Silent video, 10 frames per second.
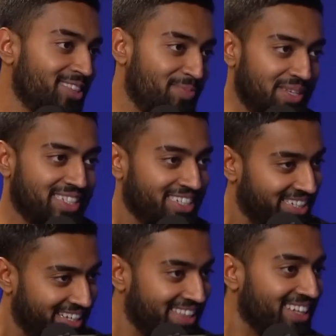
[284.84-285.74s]
the
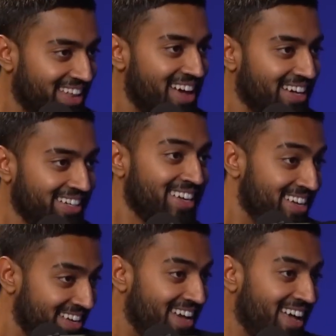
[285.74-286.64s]
position in the line.
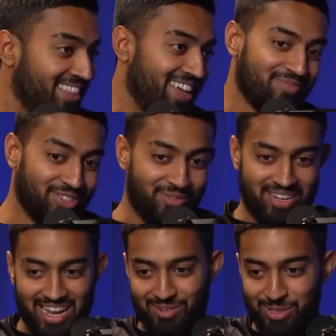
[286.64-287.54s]
Yeah. And like, you know,
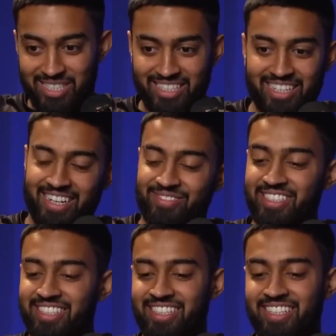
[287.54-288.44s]
my dad would see it and
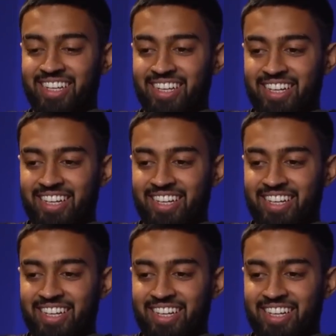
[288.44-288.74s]
everything.